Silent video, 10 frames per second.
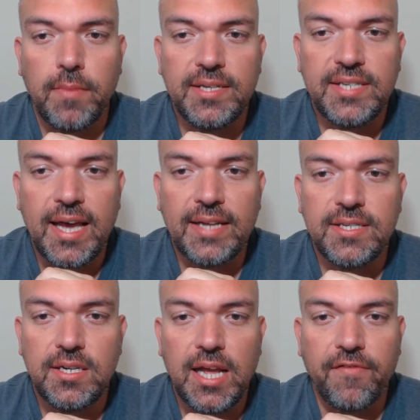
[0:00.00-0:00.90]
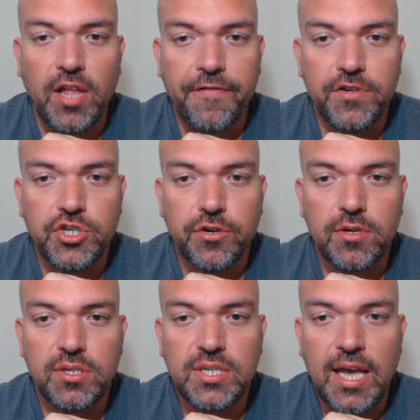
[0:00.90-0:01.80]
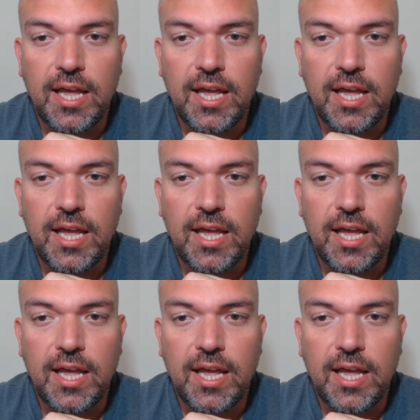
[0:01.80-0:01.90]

My dad didn't have life insurance,